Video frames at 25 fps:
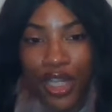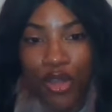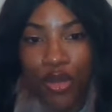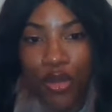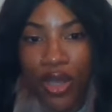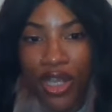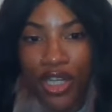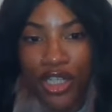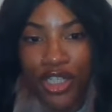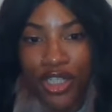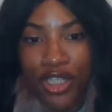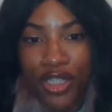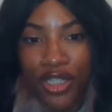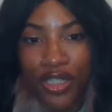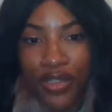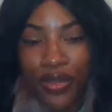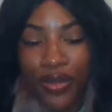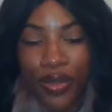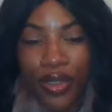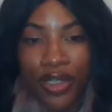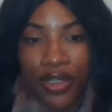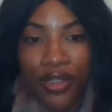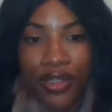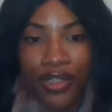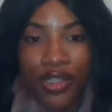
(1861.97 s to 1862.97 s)
questions
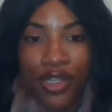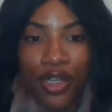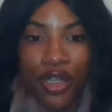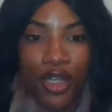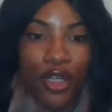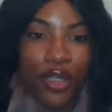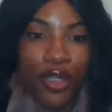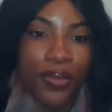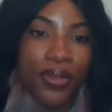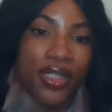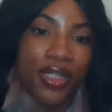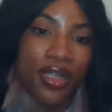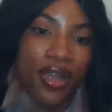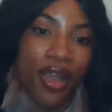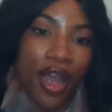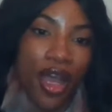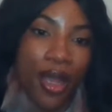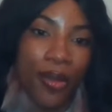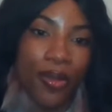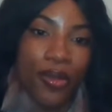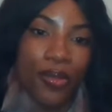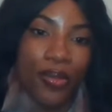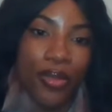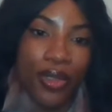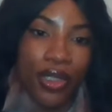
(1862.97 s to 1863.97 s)
or concerns,
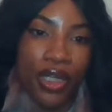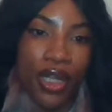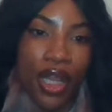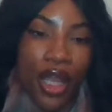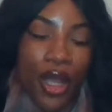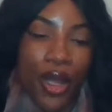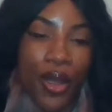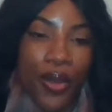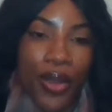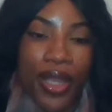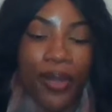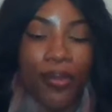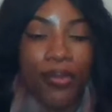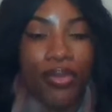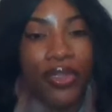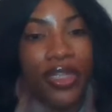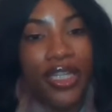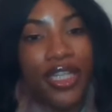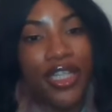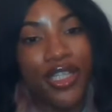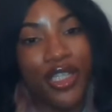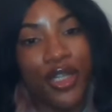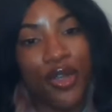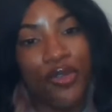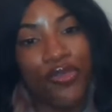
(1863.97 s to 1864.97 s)
comment below. And
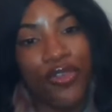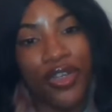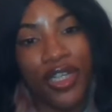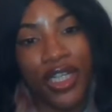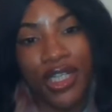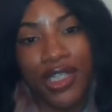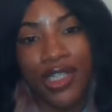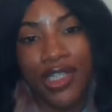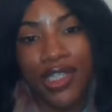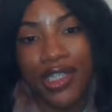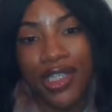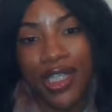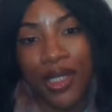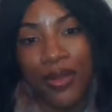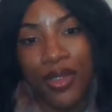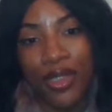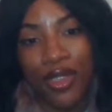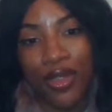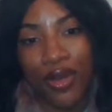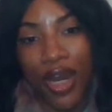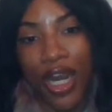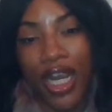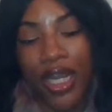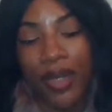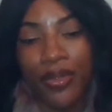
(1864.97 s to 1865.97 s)
please don't forget to
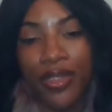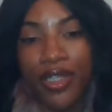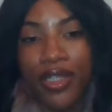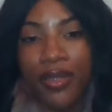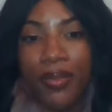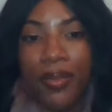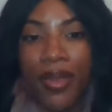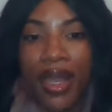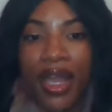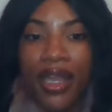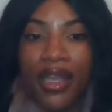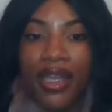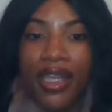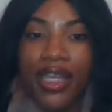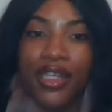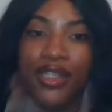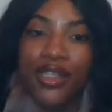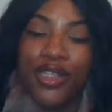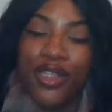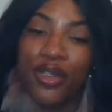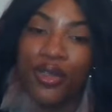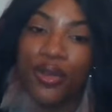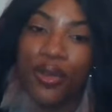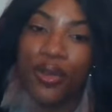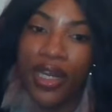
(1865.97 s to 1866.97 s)
subscribe to my
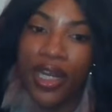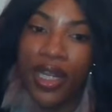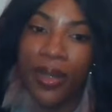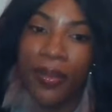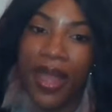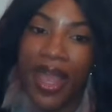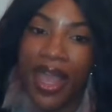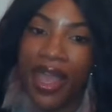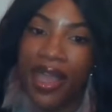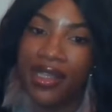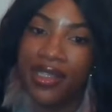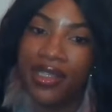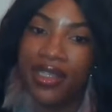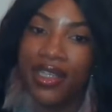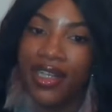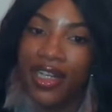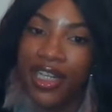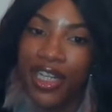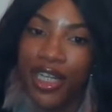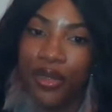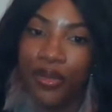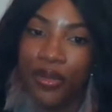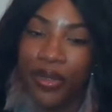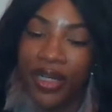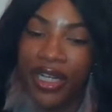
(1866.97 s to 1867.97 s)
Instagram,
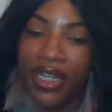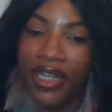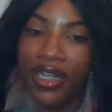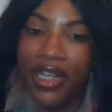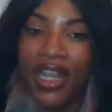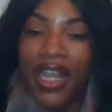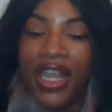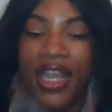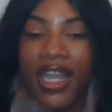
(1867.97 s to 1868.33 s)
AskNiere.